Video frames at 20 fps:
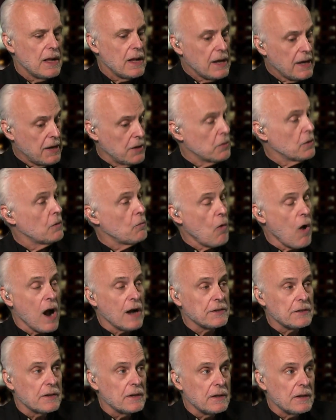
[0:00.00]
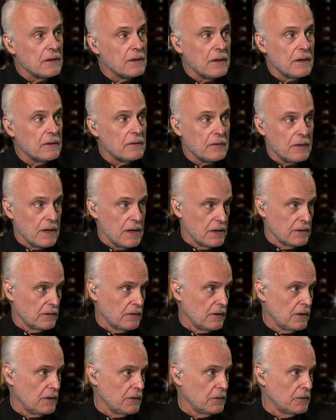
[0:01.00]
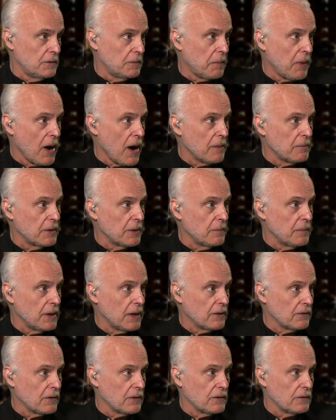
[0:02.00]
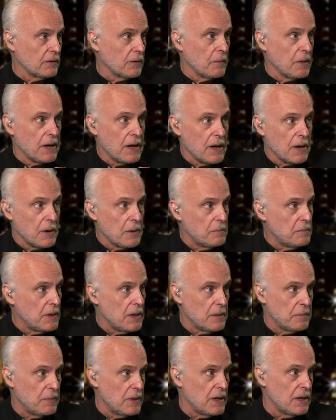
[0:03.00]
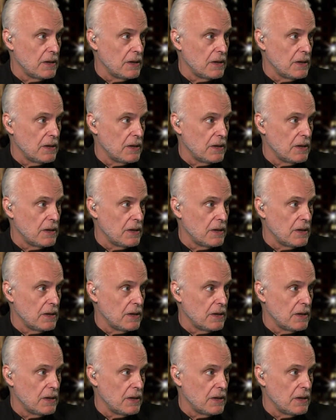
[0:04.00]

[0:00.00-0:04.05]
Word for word: Here in Washington, D.C., it's a huge problem because there are so many Airbnb